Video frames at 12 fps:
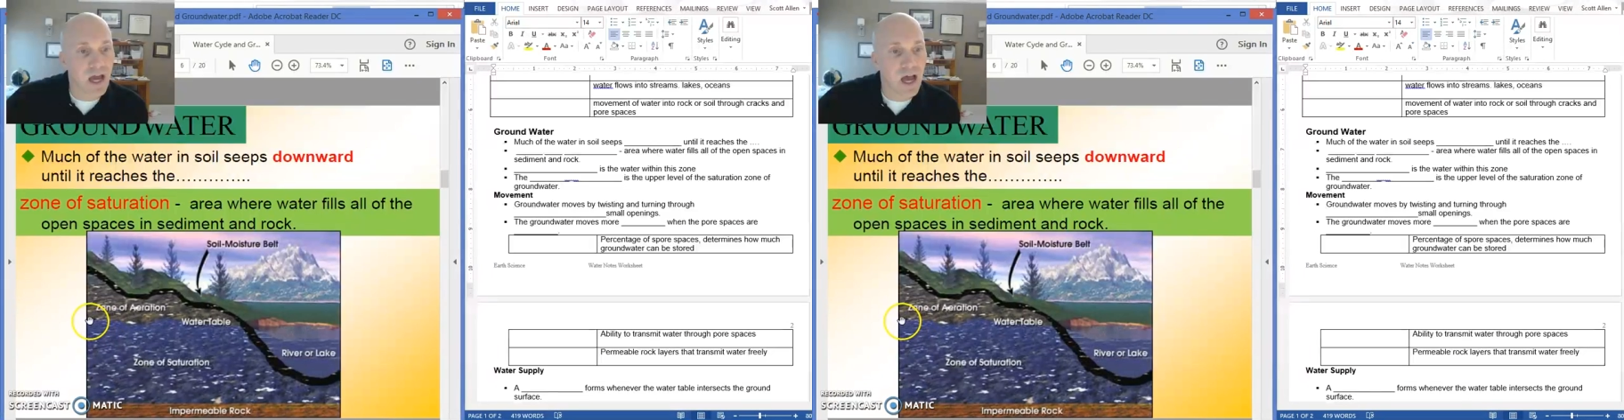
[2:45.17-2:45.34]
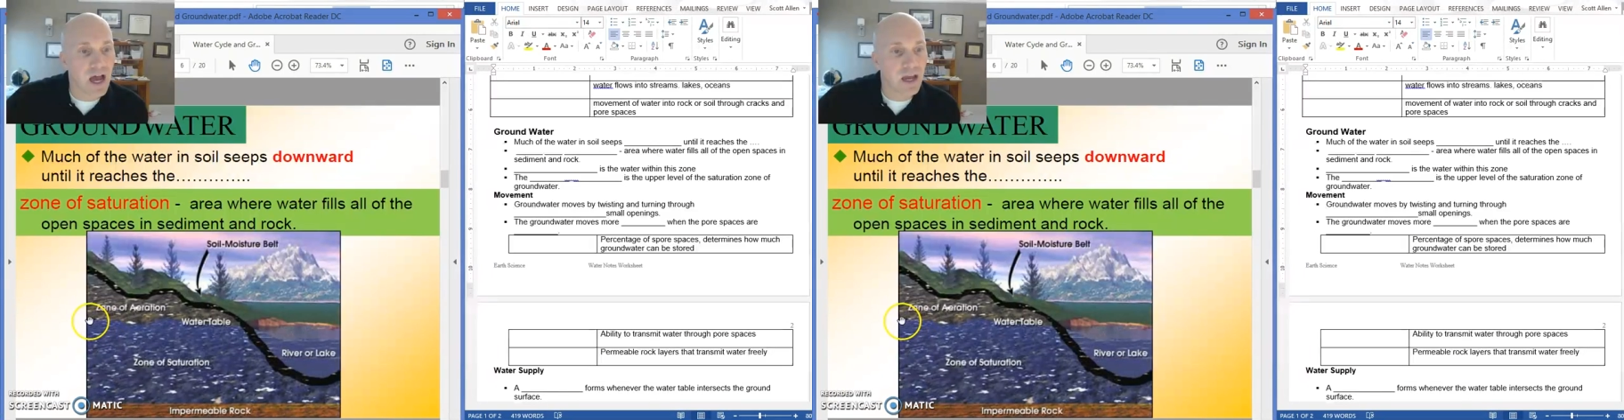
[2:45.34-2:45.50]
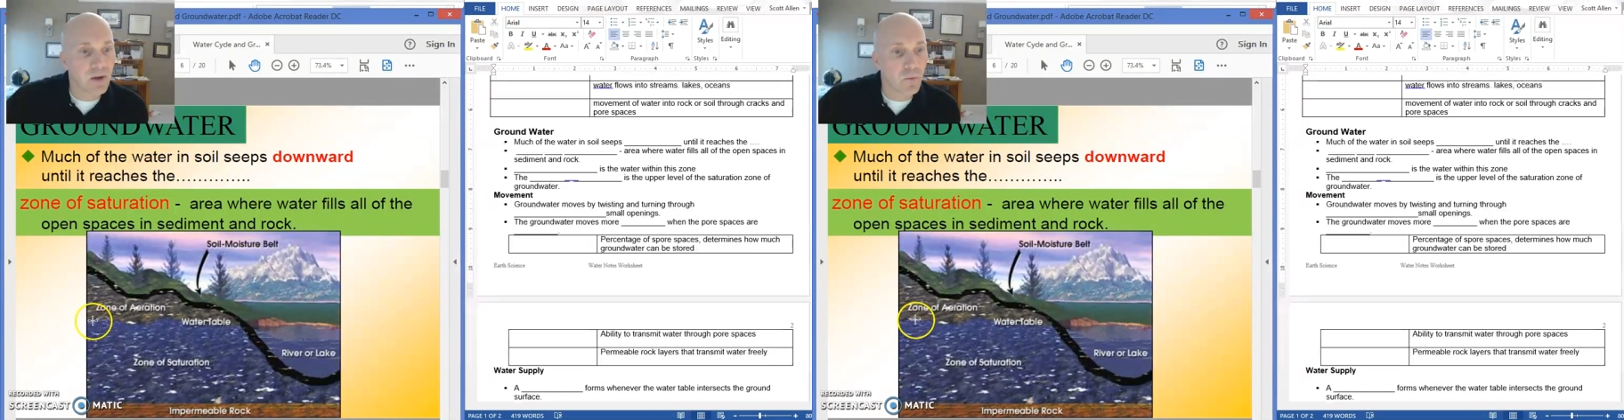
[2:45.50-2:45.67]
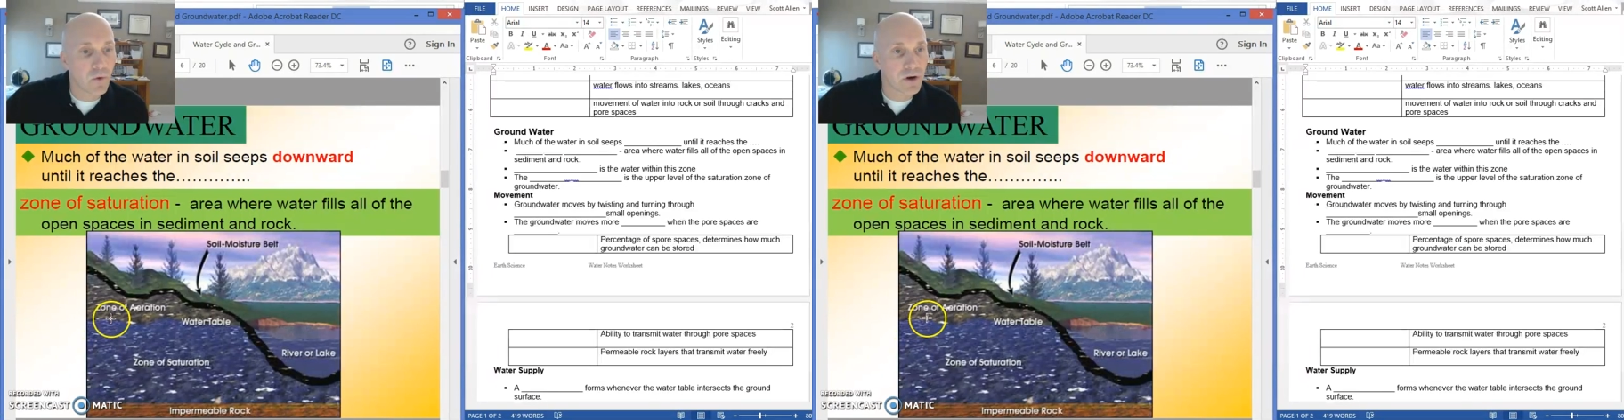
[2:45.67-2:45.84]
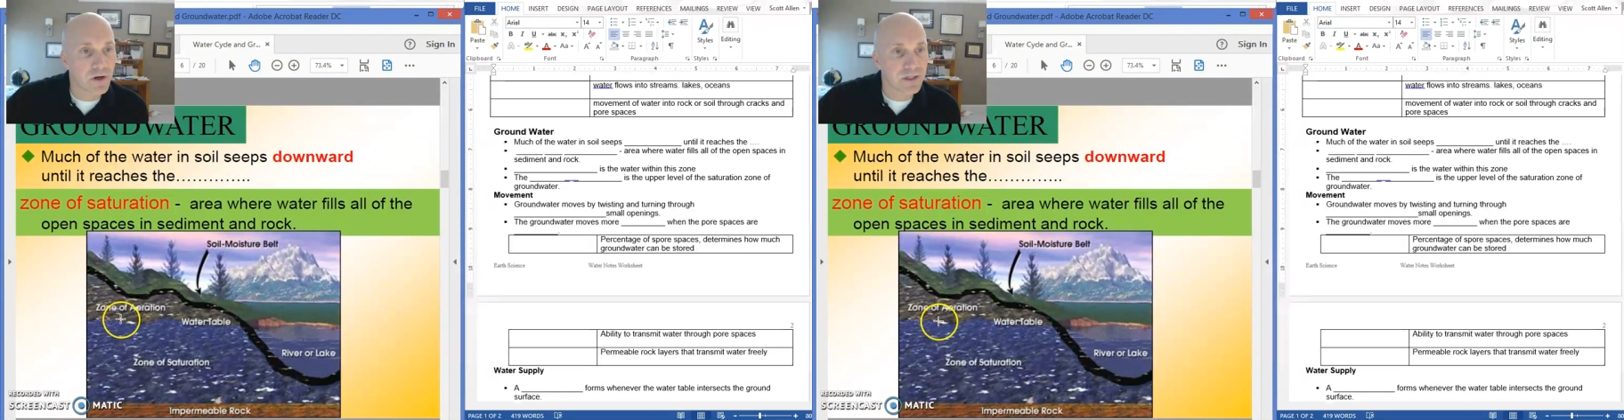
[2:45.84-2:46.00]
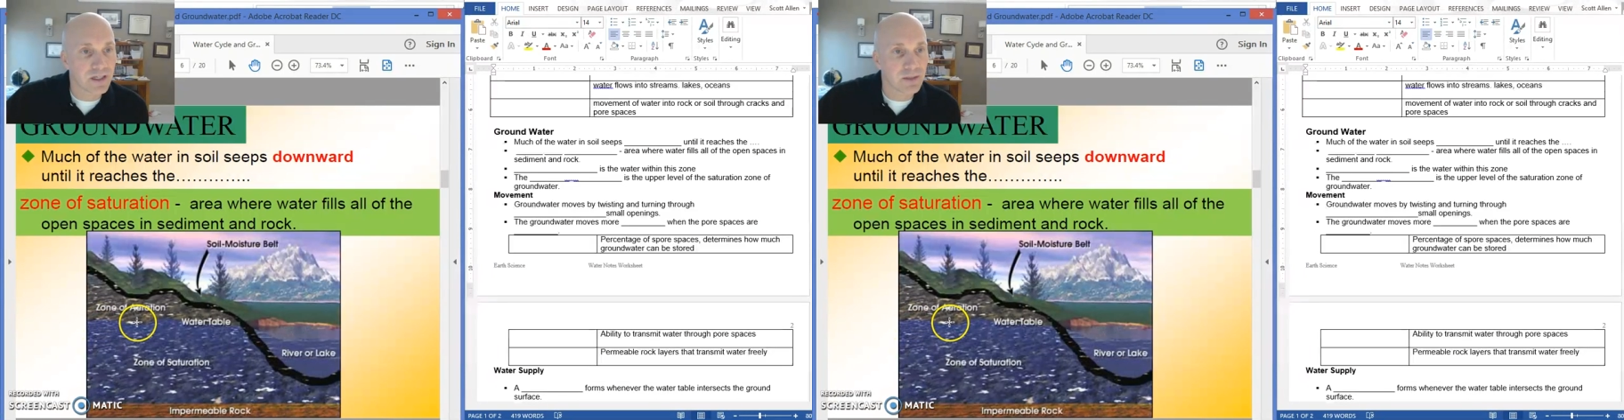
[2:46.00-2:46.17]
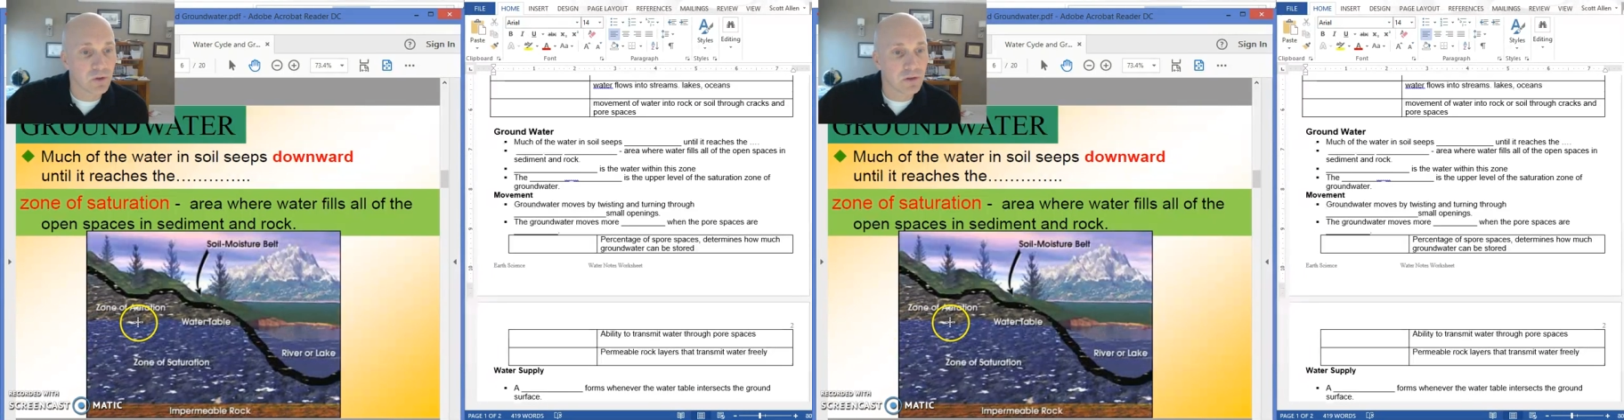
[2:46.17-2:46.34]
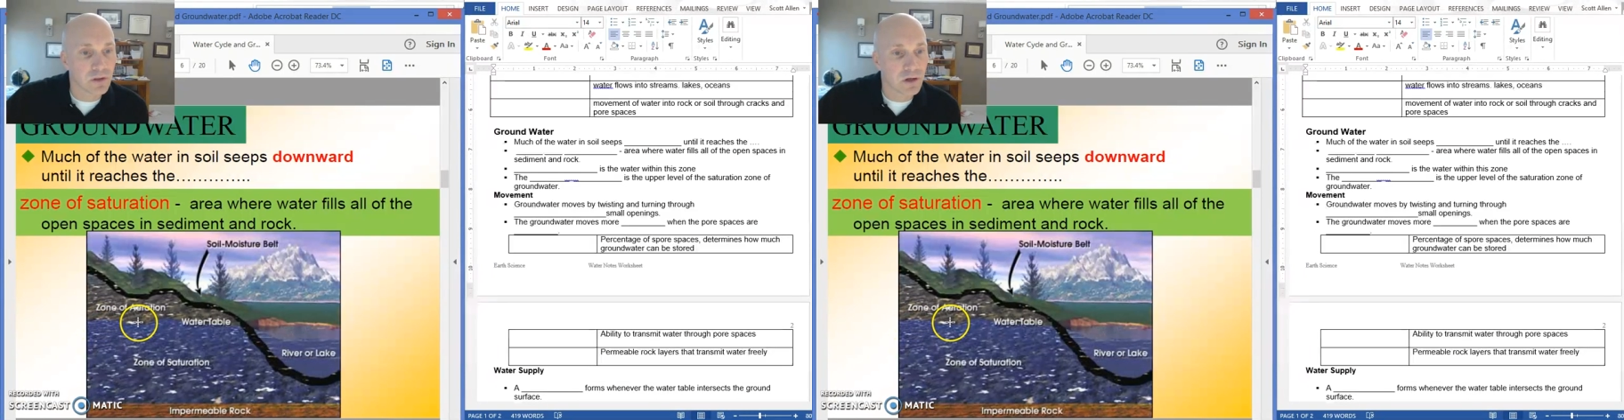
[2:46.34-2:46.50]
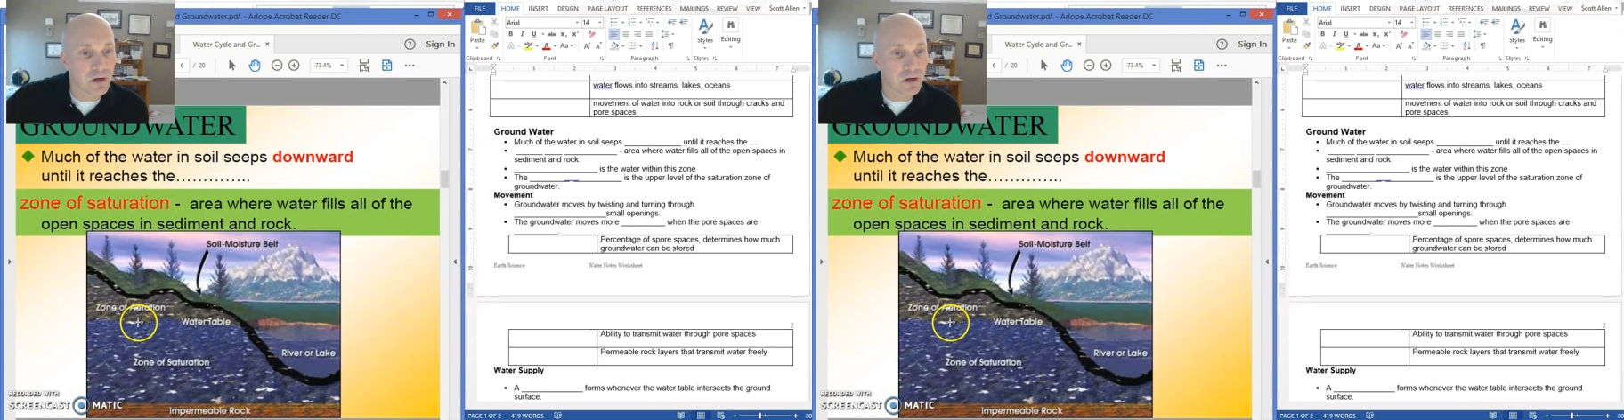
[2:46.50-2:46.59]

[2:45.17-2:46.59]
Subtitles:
high water table.